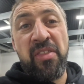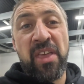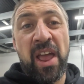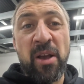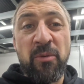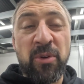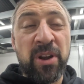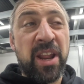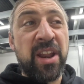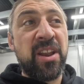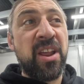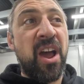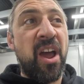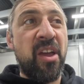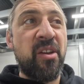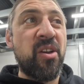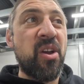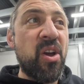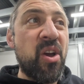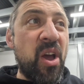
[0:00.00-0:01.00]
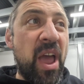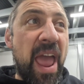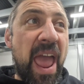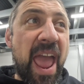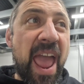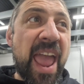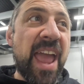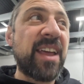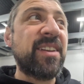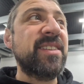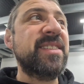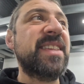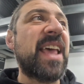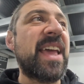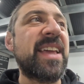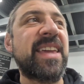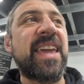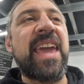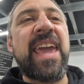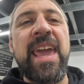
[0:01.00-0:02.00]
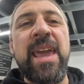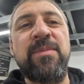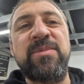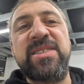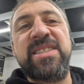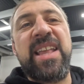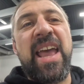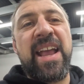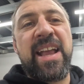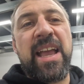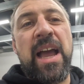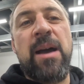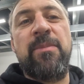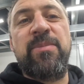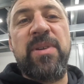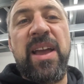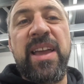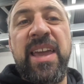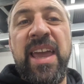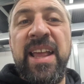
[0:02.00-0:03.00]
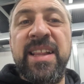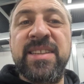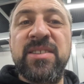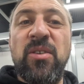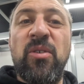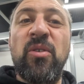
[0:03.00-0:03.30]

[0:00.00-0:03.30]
They want to know, how does that cam stack up against